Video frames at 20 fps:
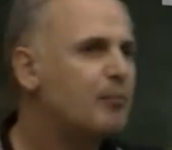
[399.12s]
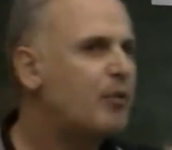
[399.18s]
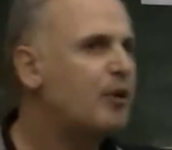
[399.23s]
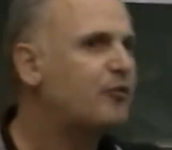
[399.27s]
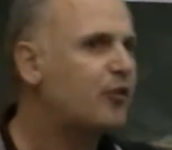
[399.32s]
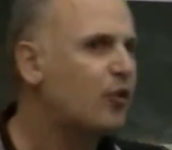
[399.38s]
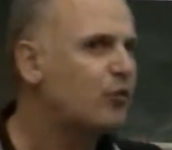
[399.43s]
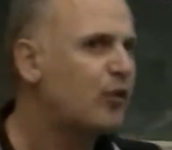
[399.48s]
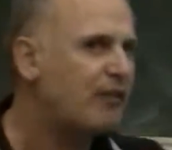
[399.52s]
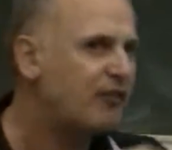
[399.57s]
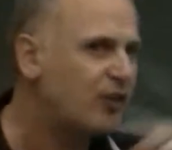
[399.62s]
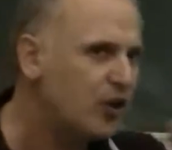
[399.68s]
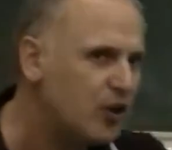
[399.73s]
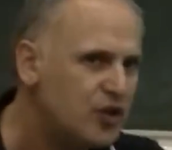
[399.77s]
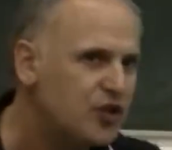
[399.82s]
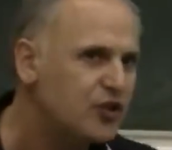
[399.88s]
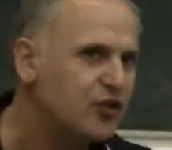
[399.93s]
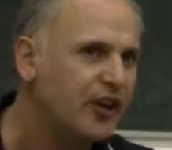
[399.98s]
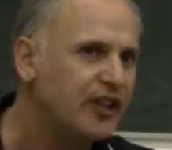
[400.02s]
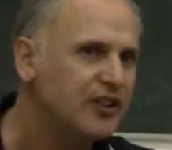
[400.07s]
But for
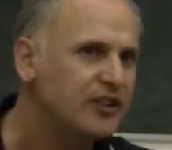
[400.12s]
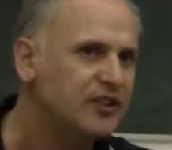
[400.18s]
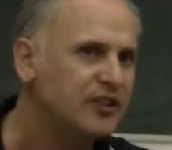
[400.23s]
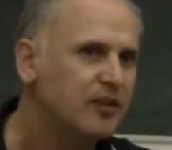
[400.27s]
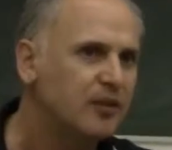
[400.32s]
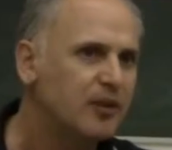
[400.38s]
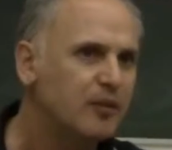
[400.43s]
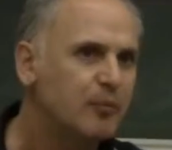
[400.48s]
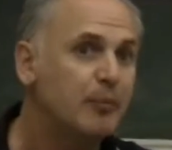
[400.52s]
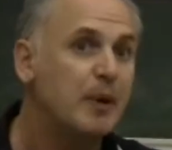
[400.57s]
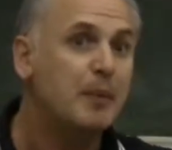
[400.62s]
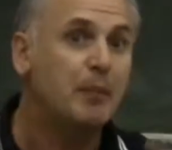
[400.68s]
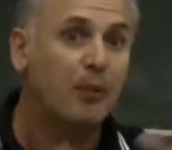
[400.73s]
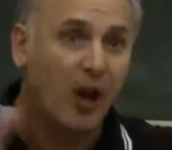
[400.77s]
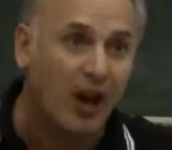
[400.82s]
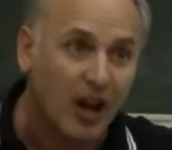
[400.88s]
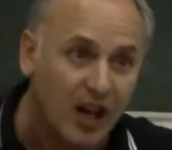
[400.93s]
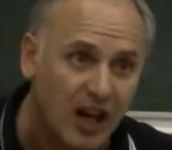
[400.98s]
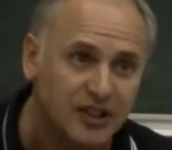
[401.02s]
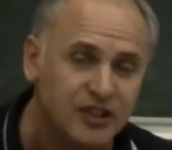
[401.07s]
revolutionaries,
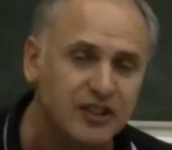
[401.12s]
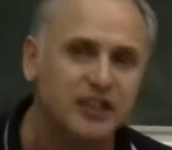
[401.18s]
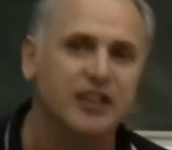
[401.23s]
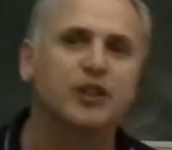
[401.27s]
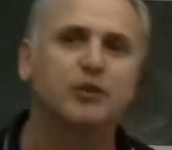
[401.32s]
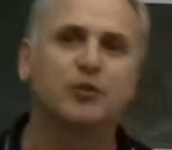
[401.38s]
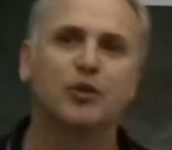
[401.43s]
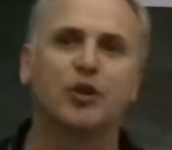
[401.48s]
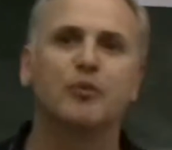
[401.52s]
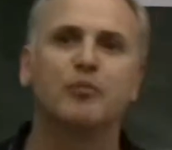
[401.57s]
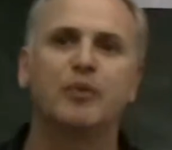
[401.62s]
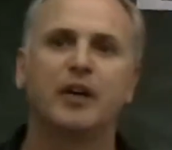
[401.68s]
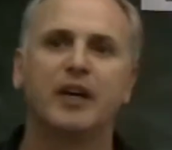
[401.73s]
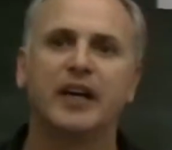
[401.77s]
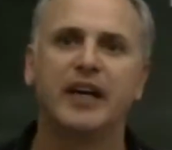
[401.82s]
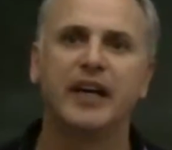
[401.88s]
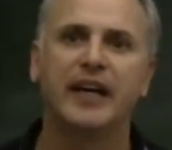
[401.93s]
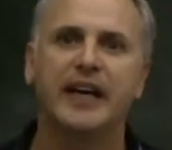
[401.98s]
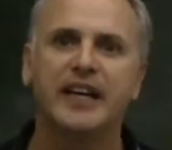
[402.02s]
people like us in this room,